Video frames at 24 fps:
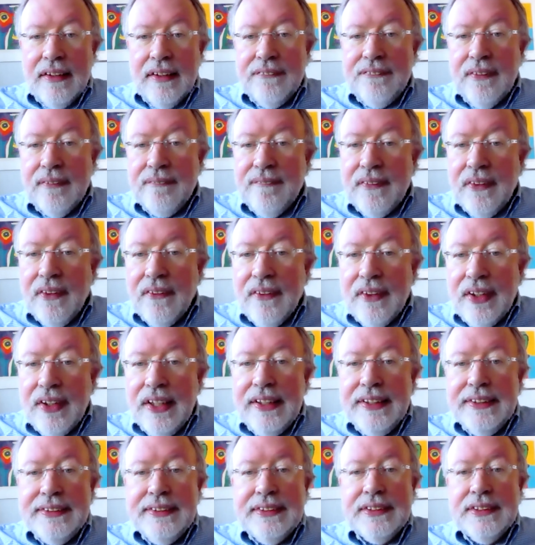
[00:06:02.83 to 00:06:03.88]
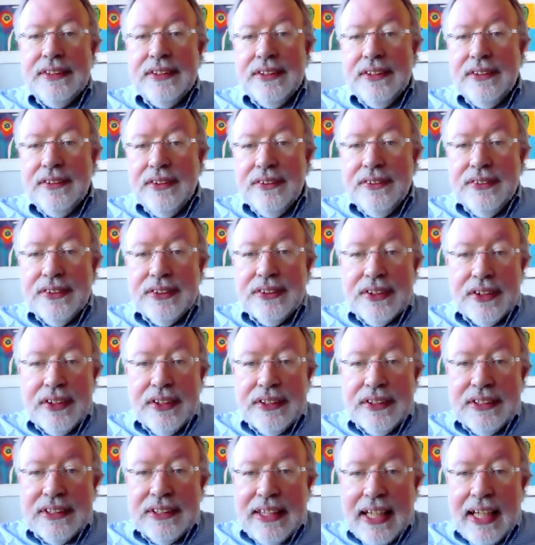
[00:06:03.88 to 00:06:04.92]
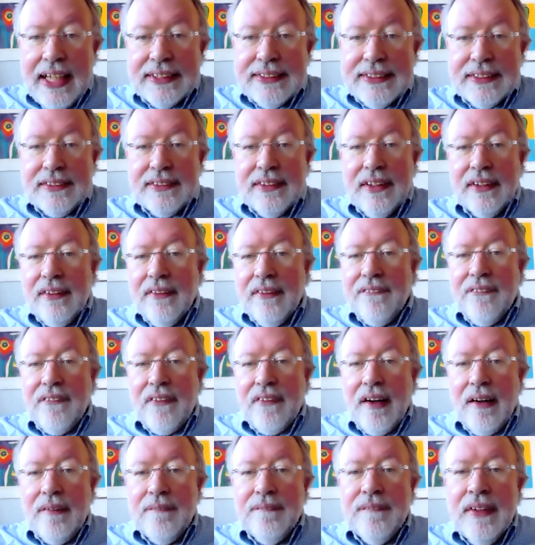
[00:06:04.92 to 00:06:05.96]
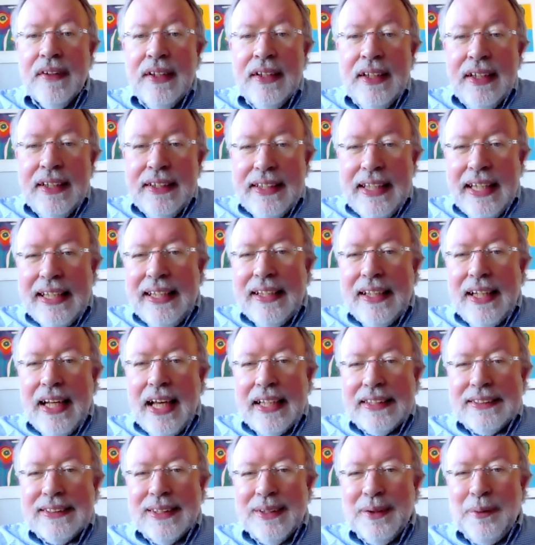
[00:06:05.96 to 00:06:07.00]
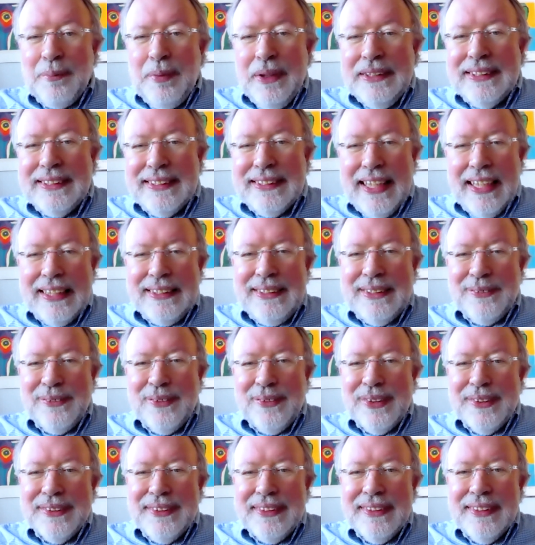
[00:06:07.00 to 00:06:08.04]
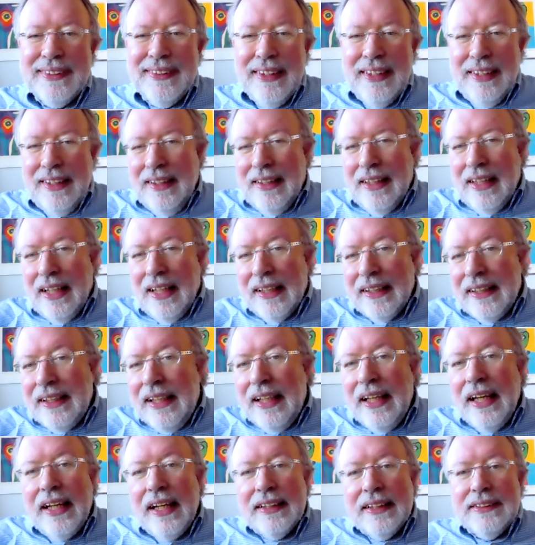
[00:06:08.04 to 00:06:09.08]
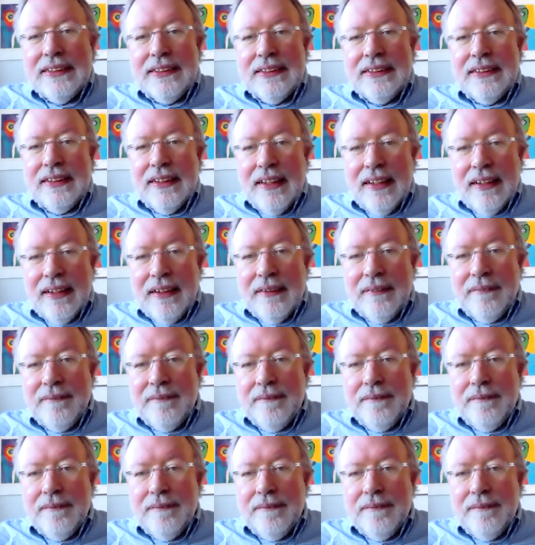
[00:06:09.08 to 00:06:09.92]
employees to do certain tasks on the farm. They can actually be scheduled against the